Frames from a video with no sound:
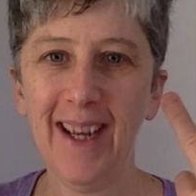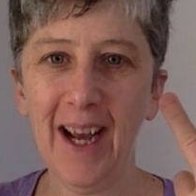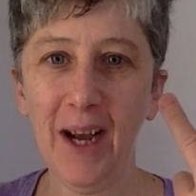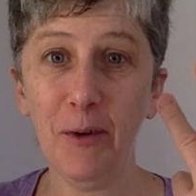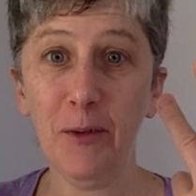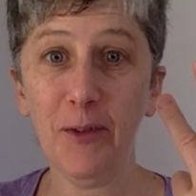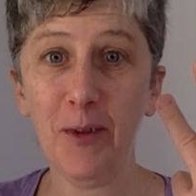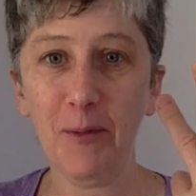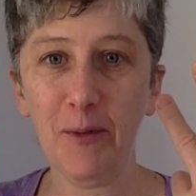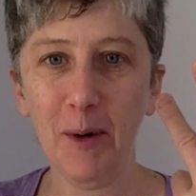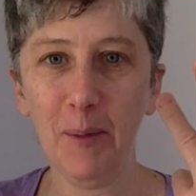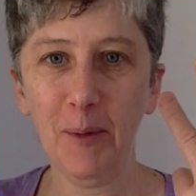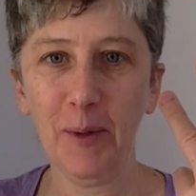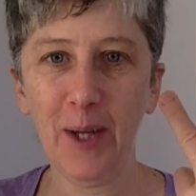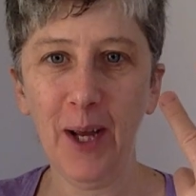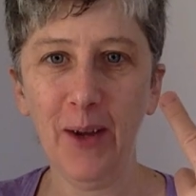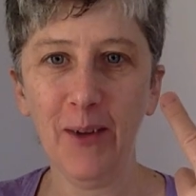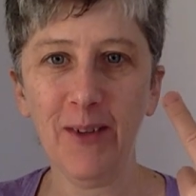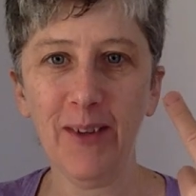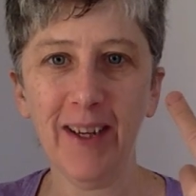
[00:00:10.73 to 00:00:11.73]
I was having trouble
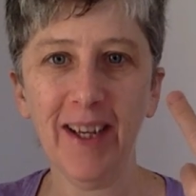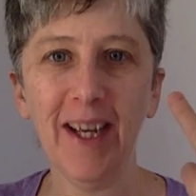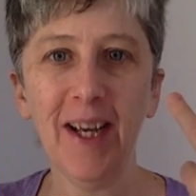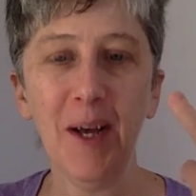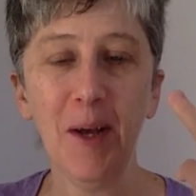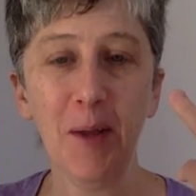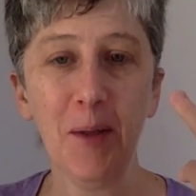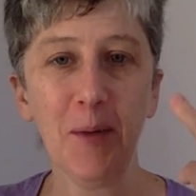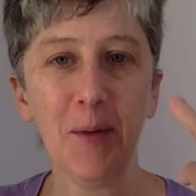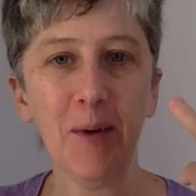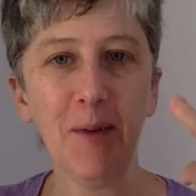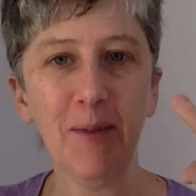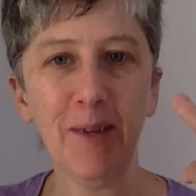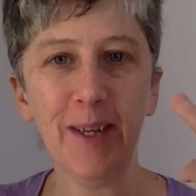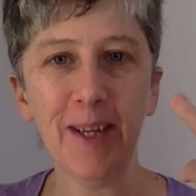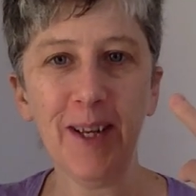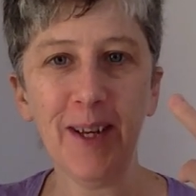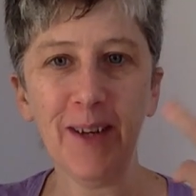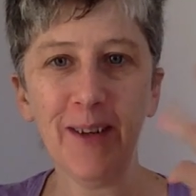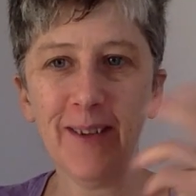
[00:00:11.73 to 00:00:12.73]
counting. 3
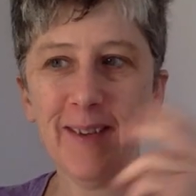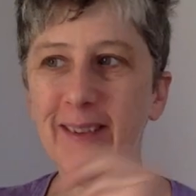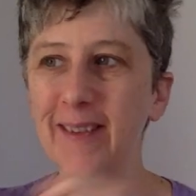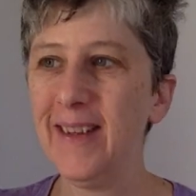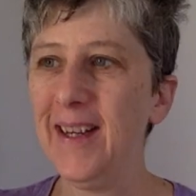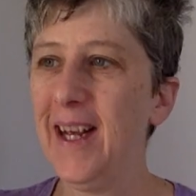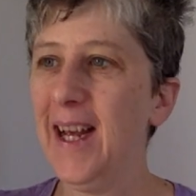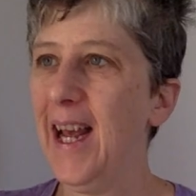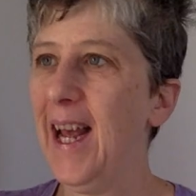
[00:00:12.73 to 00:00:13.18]
videos.